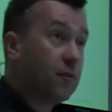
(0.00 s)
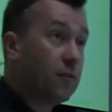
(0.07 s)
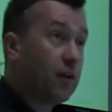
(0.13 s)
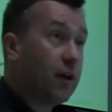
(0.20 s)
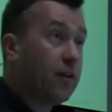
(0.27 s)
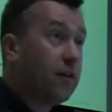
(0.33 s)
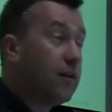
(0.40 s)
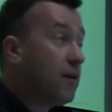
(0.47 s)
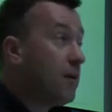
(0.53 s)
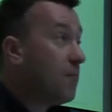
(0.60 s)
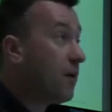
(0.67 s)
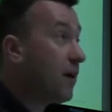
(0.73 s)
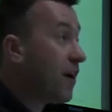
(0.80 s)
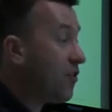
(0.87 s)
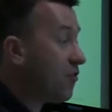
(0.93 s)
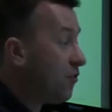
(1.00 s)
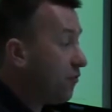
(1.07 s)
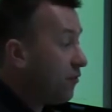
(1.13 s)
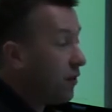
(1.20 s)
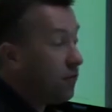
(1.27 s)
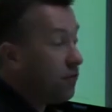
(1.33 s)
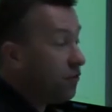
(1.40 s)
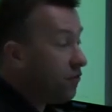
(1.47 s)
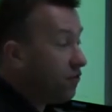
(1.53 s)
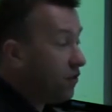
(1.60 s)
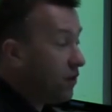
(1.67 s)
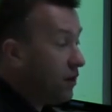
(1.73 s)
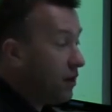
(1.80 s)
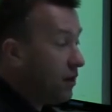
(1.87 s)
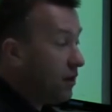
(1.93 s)
Okay? But each of those
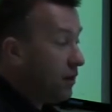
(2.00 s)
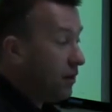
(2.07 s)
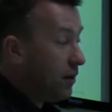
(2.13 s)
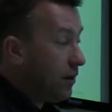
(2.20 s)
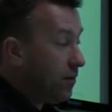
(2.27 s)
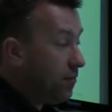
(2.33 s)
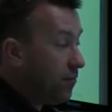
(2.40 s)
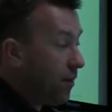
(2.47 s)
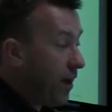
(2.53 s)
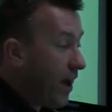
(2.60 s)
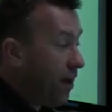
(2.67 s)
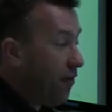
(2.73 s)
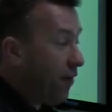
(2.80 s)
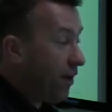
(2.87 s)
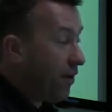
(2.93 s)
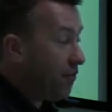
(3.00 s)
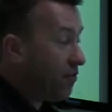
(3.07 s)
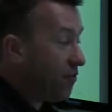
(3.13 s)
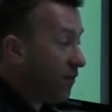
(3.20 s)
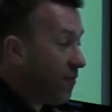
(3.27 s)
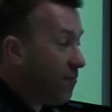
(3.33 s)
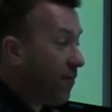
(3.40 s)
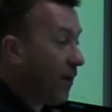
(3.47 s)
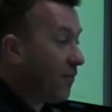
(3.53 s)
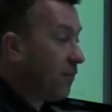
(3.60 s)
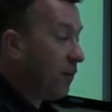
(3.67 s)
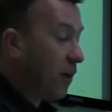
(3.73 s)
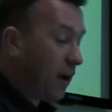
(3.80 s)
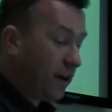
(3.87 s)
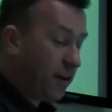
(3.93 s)
um, pairings of impact
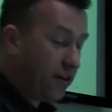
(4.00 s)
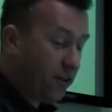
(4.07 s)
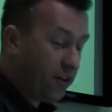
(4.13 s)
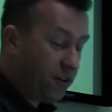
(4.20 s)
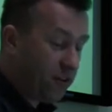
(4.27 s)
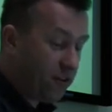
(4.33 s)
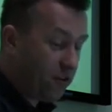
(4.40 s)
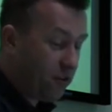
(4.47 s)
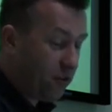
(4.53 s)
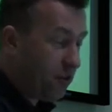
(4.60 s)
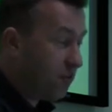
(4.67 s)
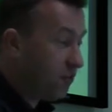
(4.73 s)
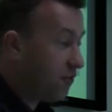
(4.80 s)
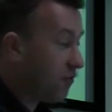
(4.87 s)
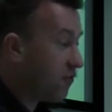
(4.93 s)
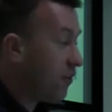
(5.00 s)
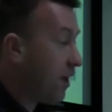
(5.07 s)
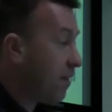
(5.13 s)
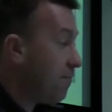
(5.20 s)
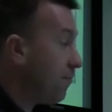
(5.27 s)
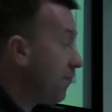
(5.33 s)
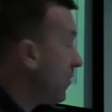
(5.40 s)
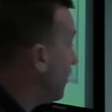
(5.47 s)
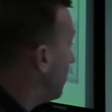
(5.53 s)
and likelihood is still using the same